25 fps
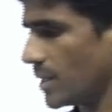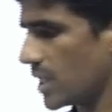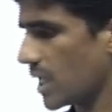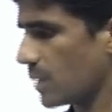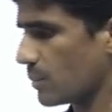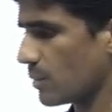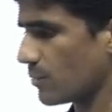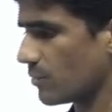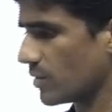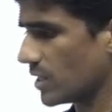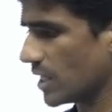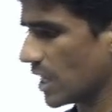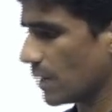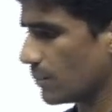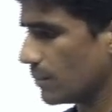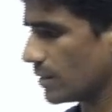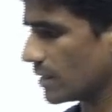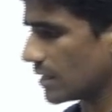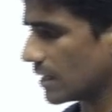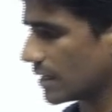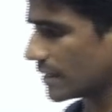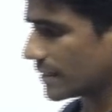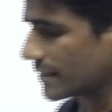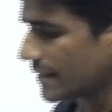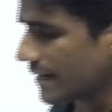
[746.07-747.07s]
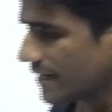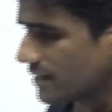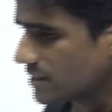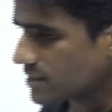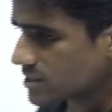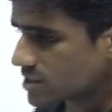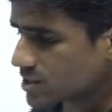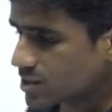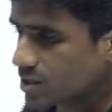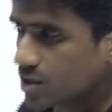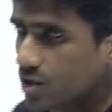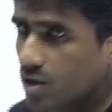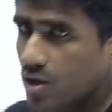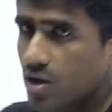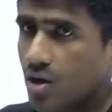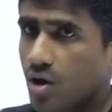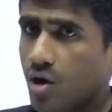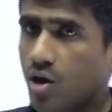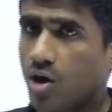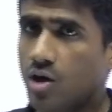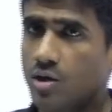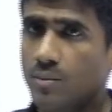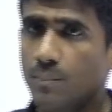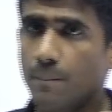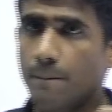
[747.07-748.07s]
became a fundamental rights
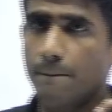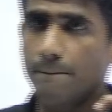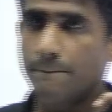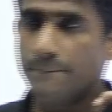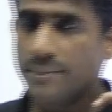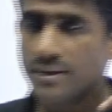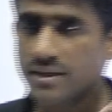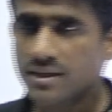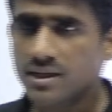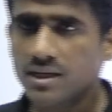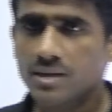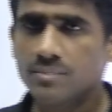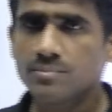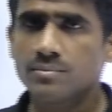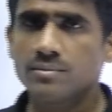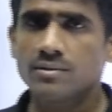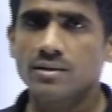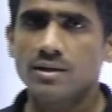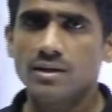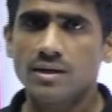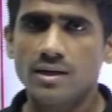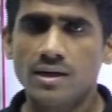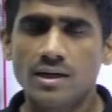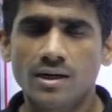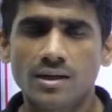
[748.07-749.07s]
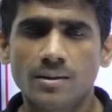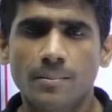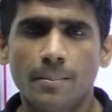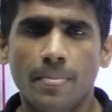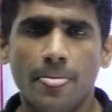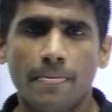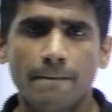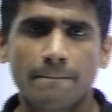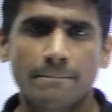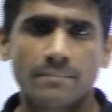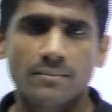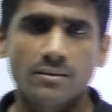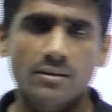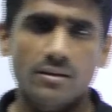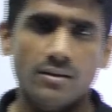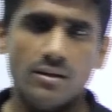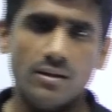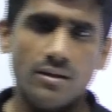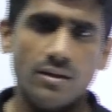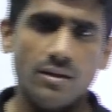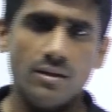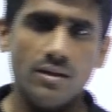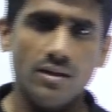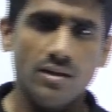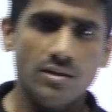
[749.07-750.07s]
or become a
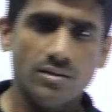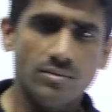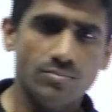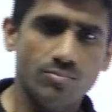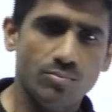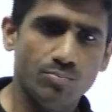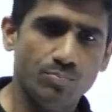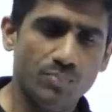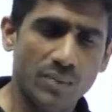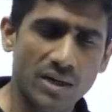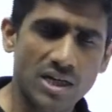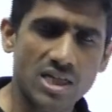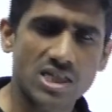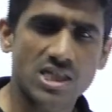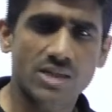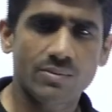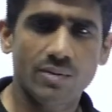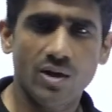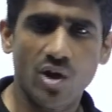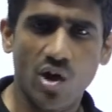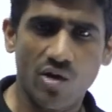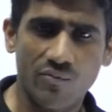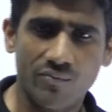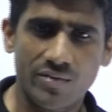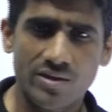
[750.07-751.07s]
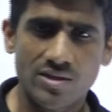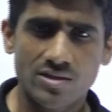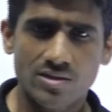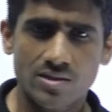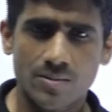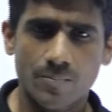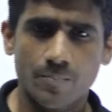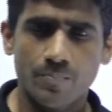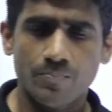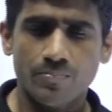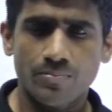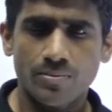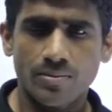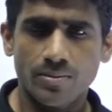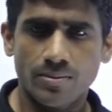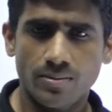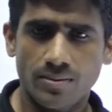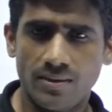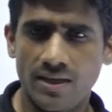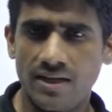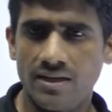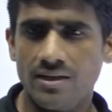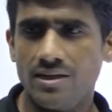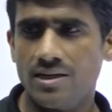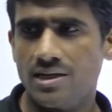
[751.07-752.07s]
punishable offense,
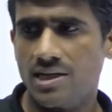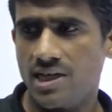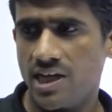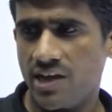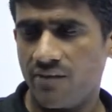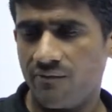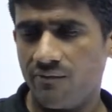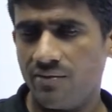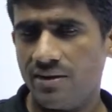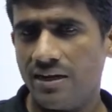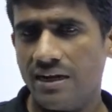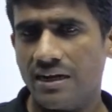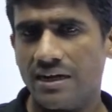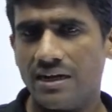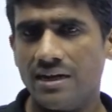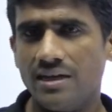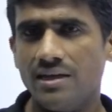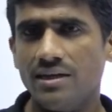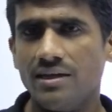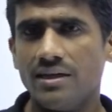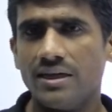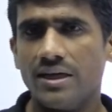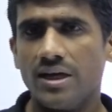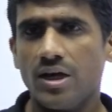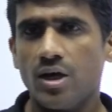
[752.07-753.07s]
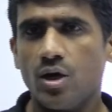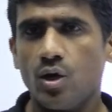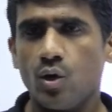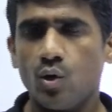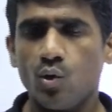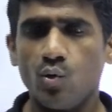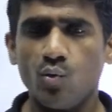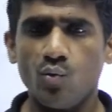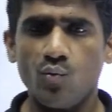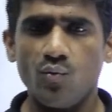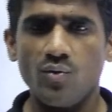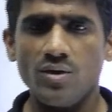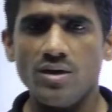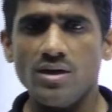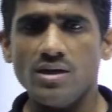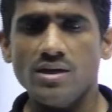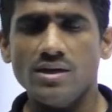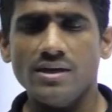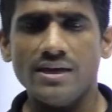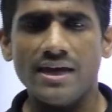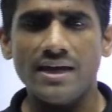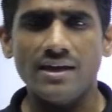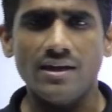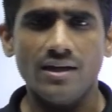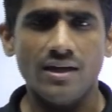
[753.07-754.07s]
then definitely
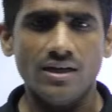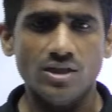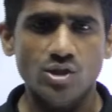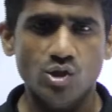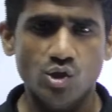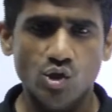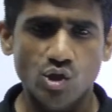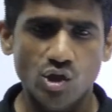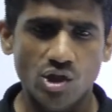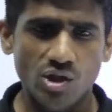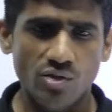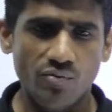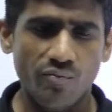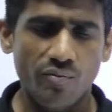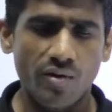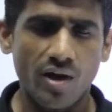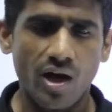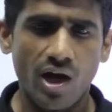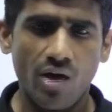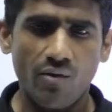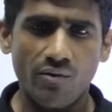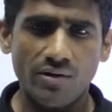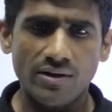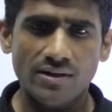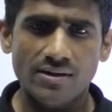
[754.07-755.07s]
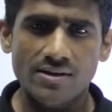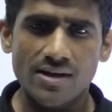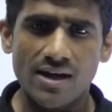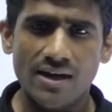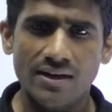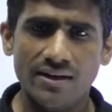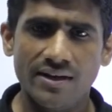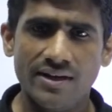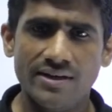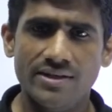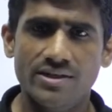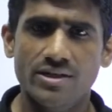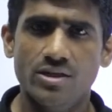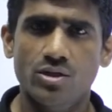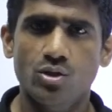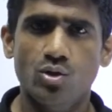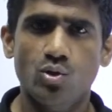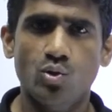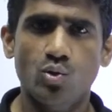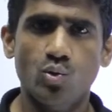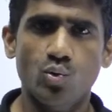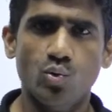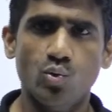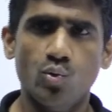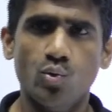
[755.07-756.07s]
we can achieve our target
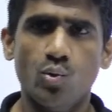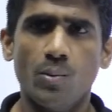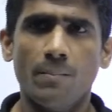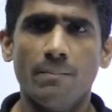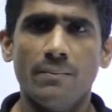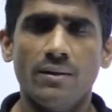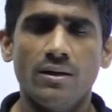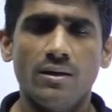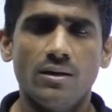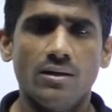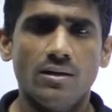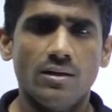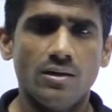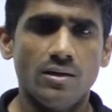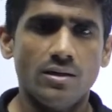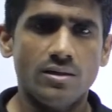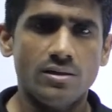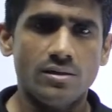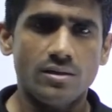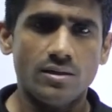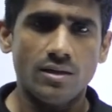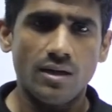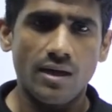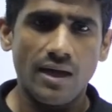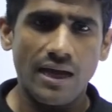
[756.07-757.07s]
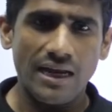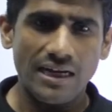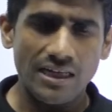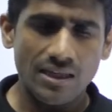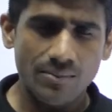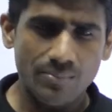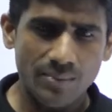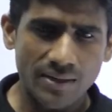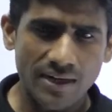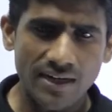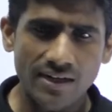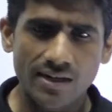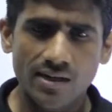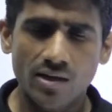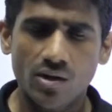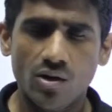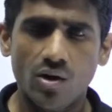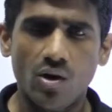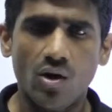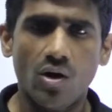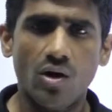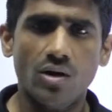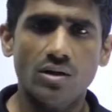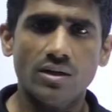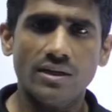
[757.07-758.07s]
to eliminate
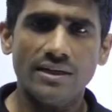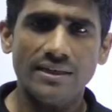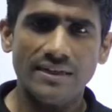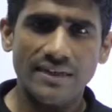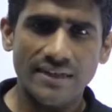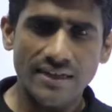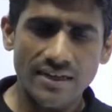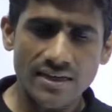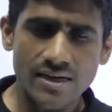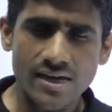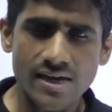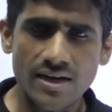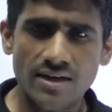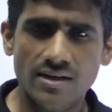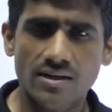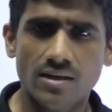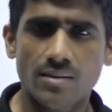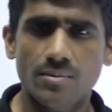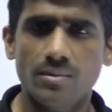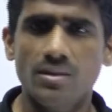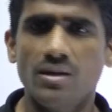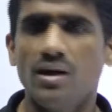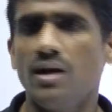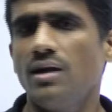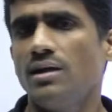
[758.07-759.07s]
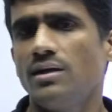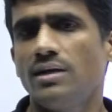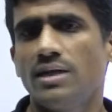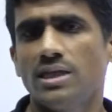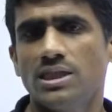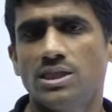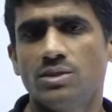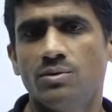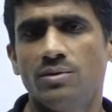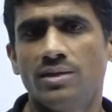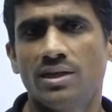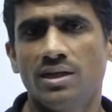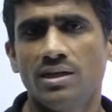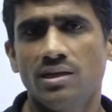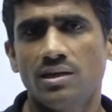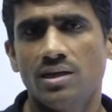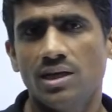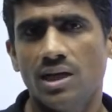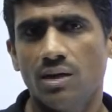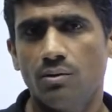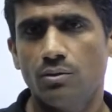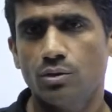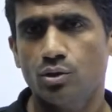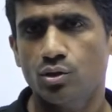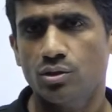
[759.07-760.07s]
or eradicate the untouchability
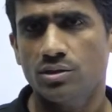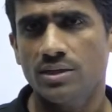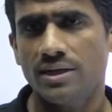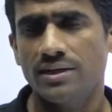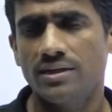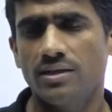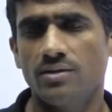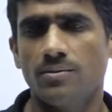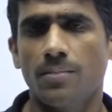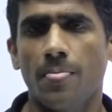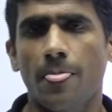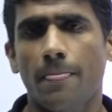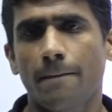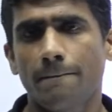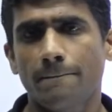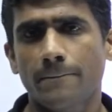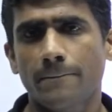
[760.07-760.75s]
in our society.